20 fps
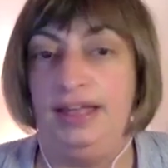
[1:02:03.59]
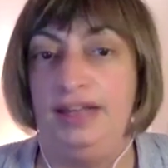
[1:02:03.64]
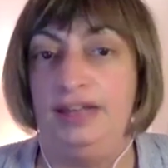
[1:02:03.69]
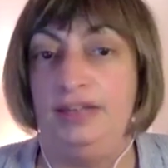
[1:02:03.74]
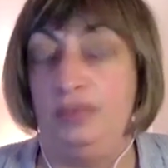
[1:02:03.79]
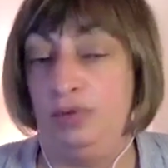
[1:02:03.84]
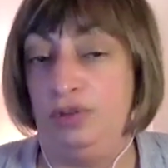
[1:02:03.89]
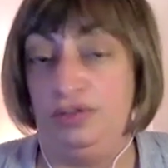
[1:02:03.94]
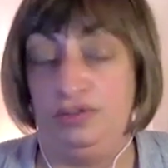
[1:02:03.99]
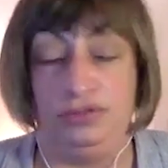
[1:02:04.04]

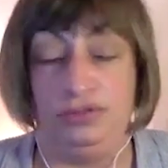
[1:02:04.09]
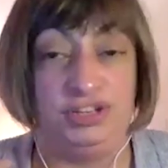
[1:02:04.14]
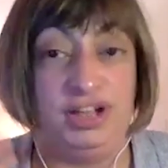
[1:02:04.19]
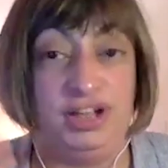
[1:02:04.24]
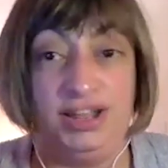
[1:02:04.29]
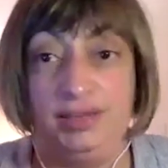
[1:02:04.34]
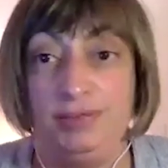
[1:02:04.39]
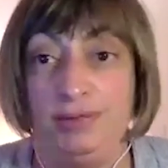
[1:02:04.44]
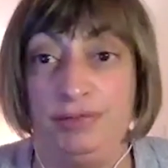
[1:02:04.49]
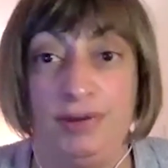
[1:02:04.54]
we're
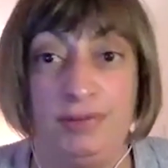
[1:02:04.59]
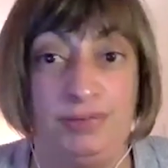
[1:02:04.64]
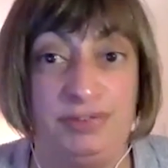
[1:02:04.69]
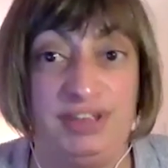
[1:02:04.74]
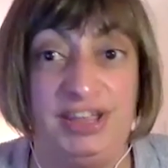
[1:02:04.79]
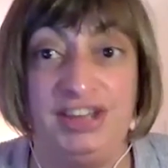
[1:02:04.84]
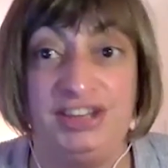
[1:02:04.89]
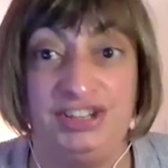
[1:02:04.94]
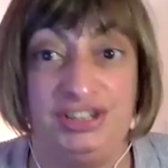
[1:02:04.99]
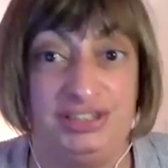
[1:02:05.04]
talking about
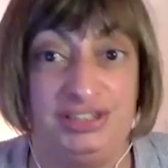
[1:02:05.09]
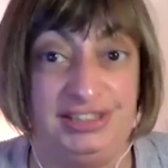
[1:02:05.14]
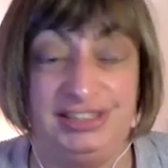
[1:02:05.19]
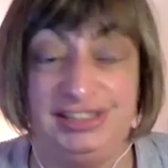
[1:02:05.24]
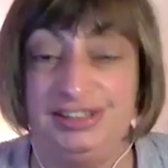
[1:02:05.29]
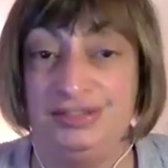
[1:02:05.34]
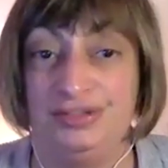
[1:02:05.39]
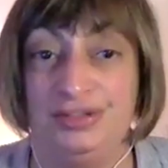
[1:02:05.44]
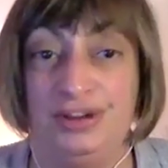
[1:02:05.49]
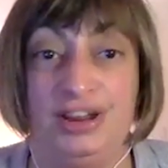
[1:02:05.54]
reputations,
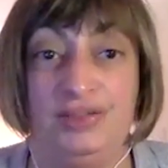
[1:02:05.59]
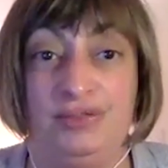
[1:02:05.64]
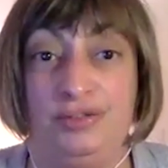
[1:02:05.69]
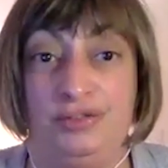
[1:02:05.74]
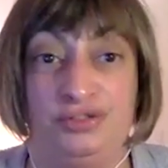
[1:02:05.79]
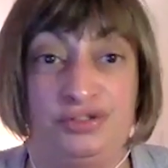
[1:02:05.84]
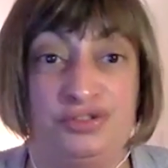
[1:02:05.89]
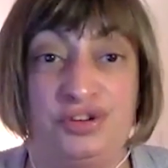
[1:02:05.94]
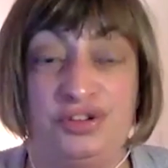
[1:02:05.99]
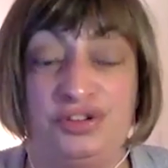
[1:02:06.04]
right? We're
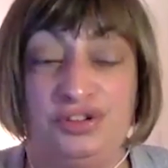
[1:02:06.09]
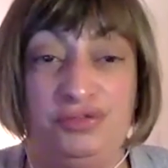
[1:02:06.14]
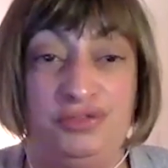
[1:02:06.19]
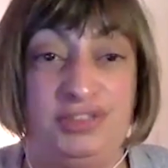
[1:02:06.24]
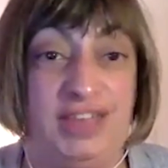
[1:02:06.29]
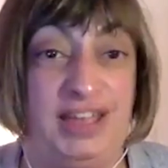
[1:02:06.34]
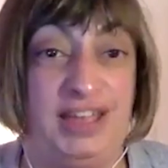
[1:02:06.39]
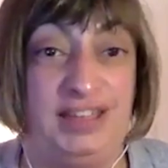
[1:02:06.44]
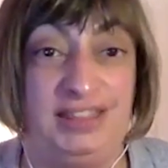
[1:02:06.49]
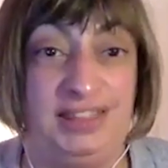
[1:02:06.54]
struggling with
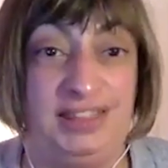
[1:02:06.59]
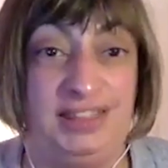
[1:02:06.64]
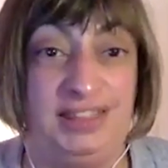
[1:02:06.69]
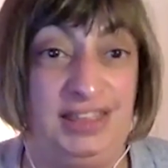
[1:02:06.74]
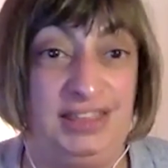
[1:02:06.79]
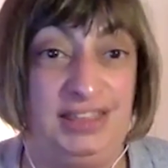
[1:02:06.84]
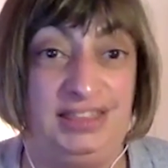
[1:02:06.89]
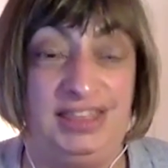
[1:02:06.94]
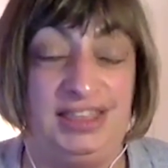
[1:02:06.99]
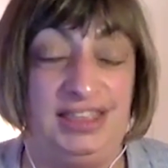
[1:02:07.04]
that
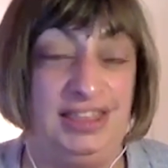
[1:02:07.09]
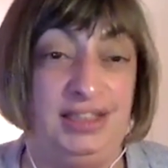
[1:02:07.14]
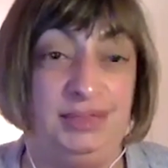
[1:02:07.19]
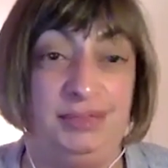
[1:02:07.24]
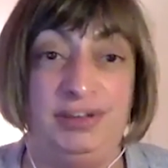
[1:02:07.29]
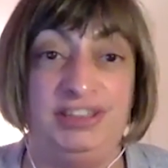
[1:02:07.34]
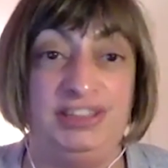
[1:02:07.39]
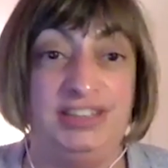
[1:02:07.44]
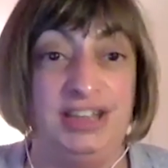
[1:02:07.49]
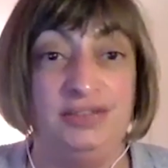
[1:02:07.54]
in the
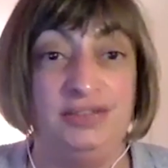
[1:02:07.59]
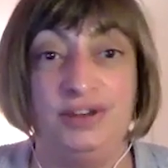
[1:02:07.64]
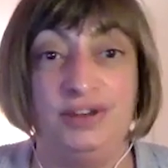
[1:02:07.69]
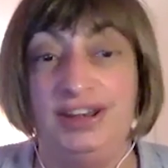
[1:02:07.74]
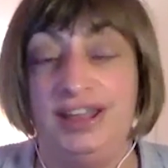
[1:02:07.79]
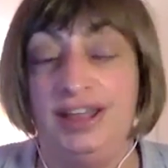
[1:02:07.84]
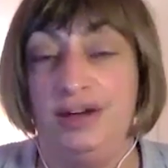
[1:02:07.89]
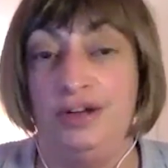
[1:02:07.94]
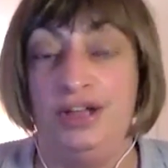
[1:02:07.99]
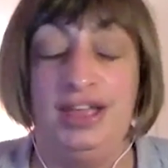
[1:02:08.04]
Big Ten right
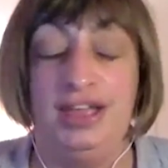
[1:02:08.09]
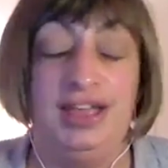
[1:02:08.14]
now.